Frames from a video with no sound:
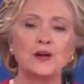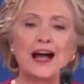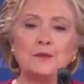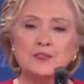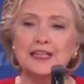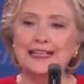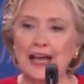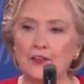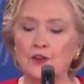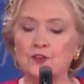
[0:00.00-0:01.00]
come
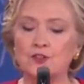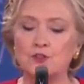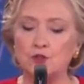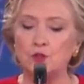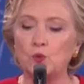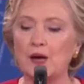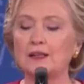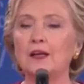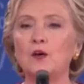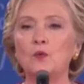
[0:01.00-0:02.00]
together to do what